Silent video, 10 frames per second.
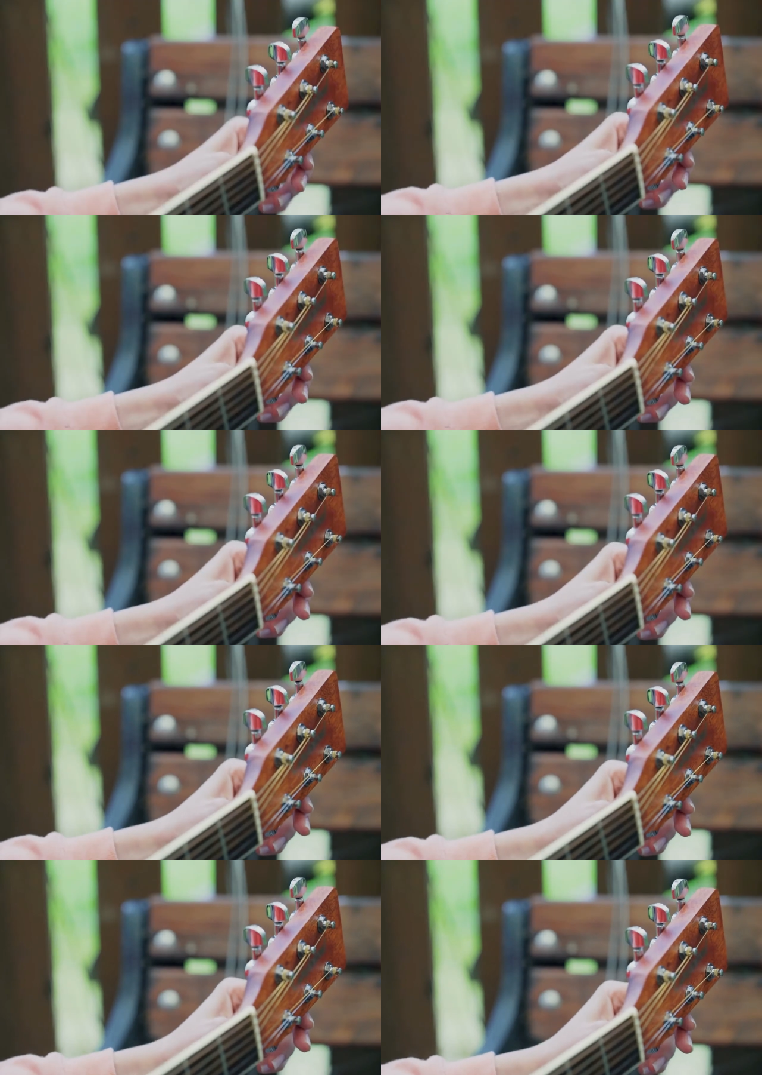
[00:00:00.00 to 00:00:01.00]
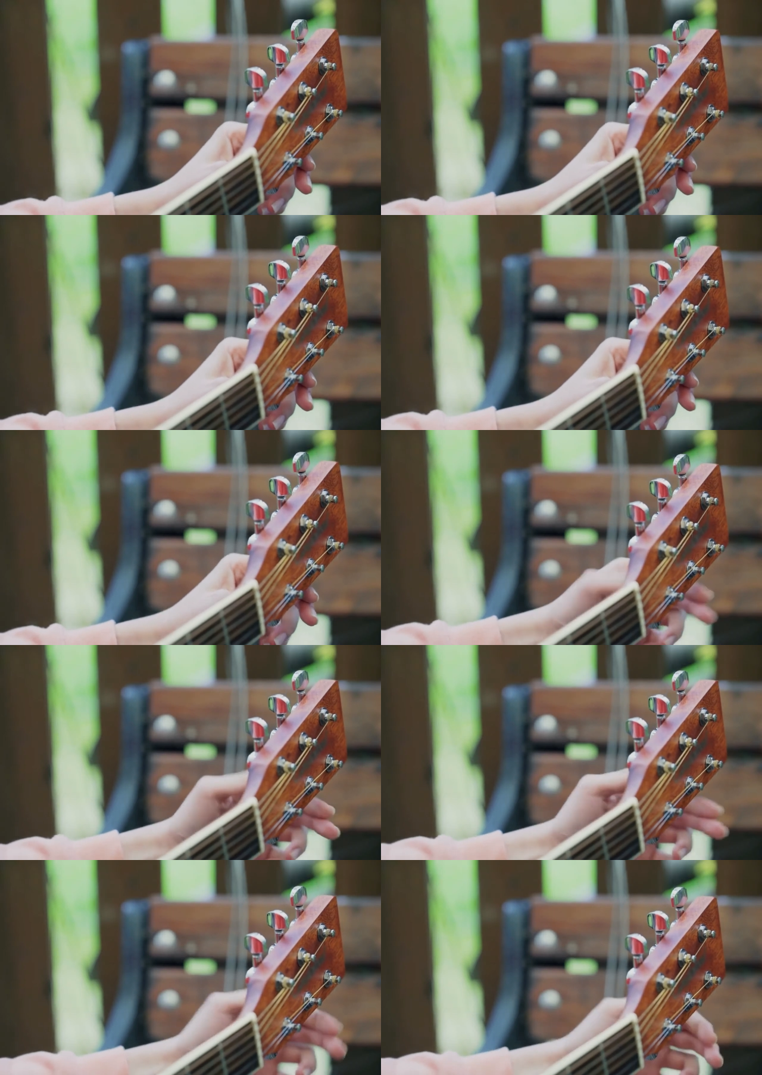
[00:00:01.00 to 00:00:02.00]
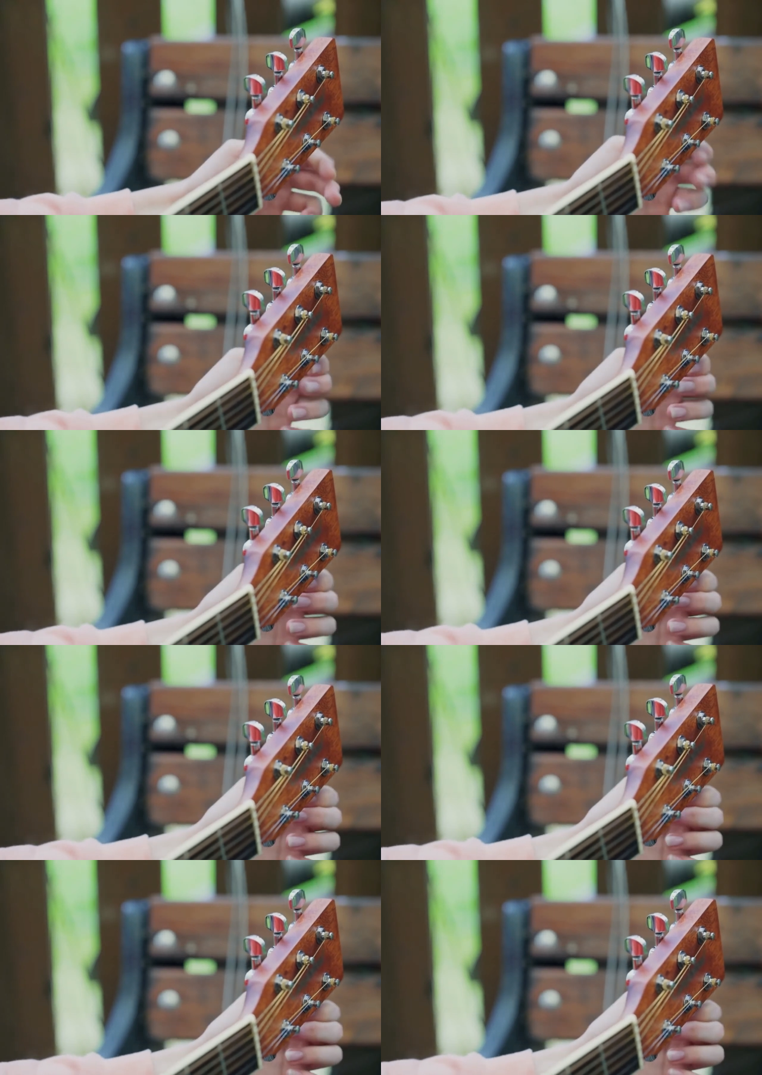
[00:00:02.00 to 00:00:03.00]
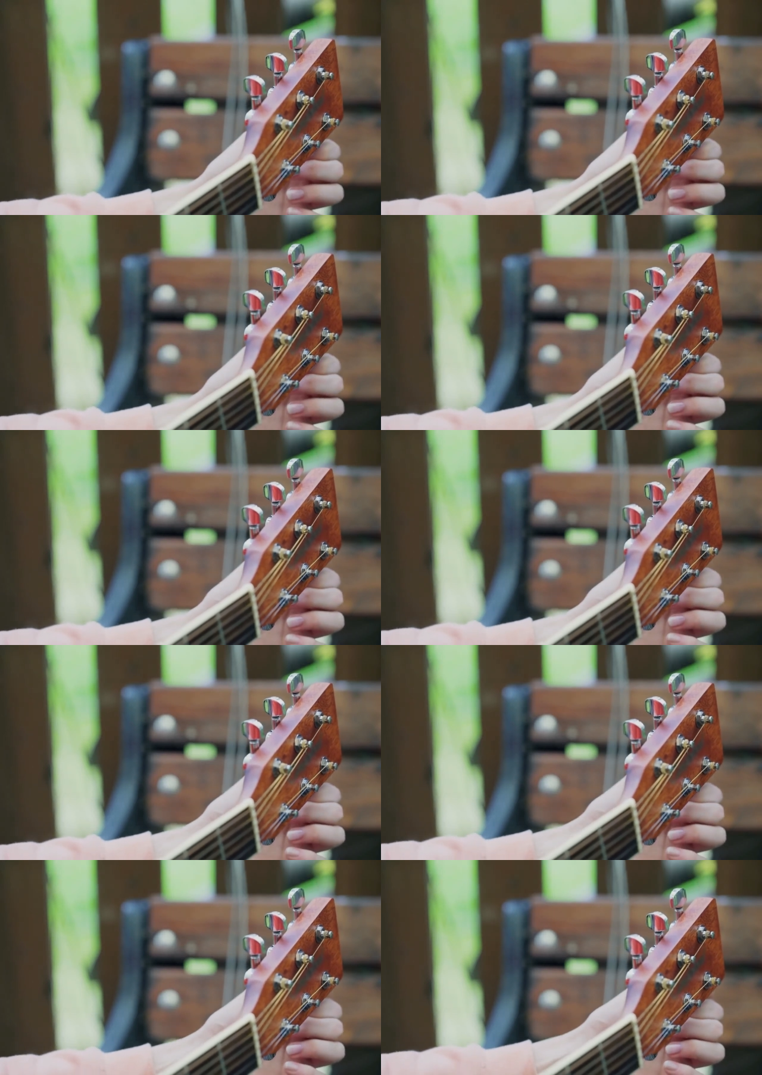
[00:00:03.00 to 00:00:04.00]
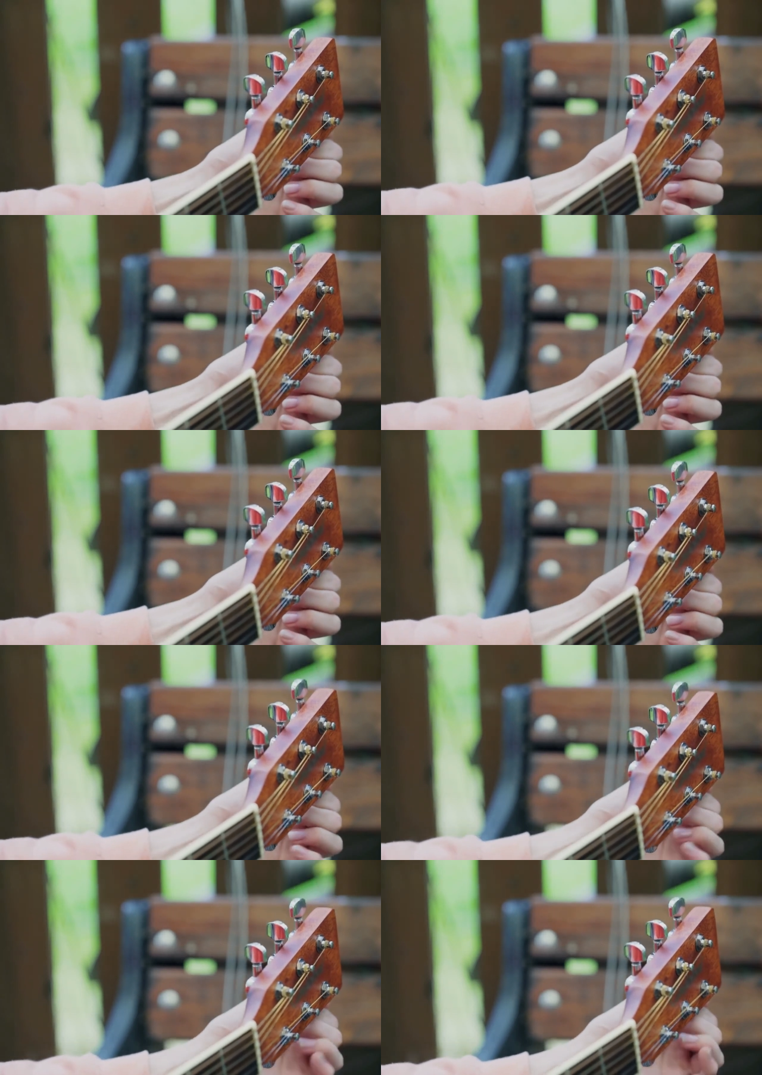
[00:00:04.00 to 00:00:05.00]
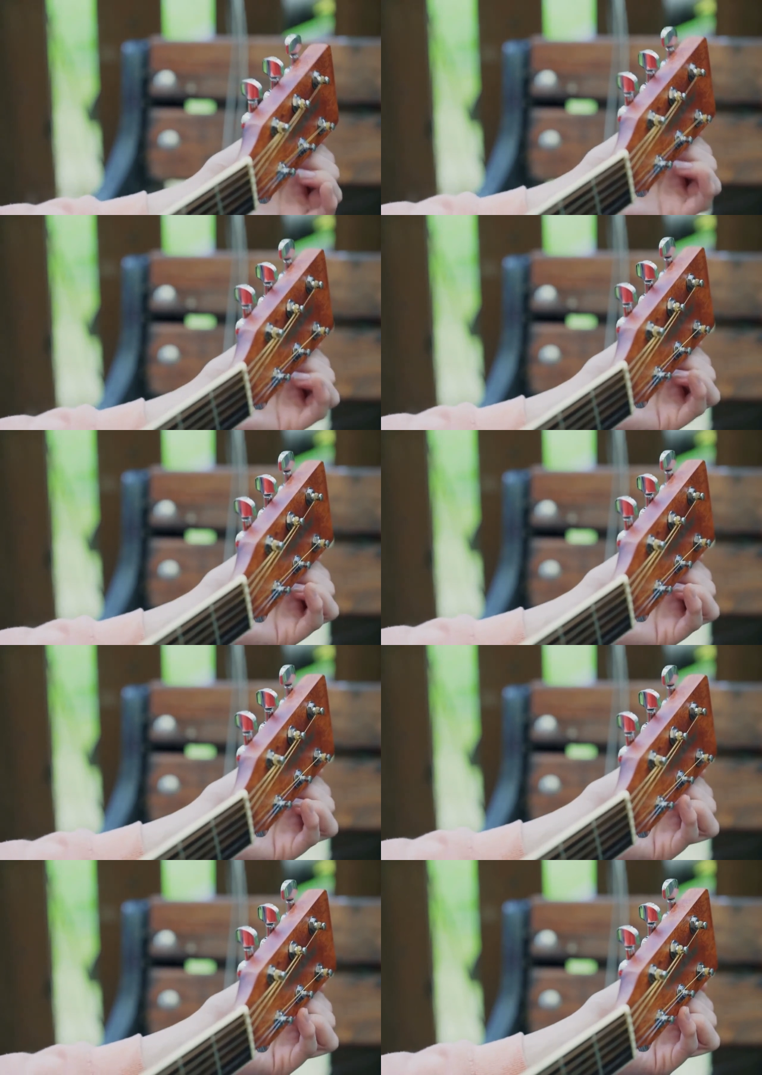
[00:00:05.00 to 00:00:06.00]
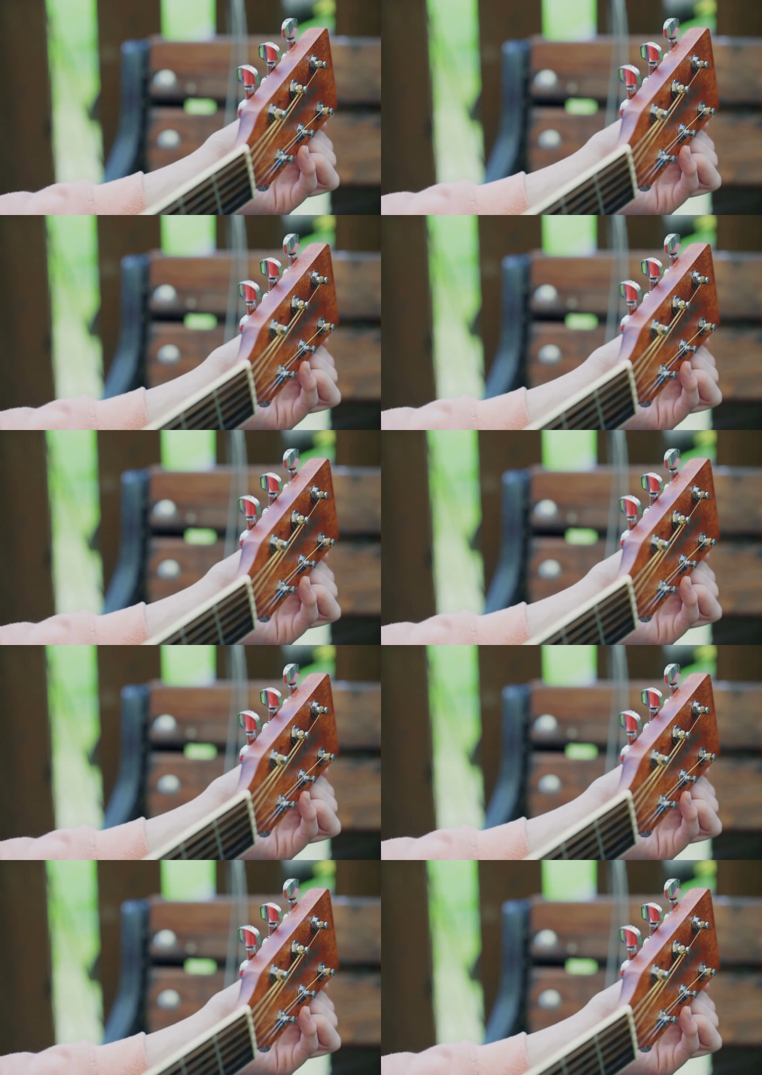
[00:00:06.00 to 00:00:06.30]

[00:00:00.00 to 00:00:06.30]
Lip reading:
[unreadable: no face in view]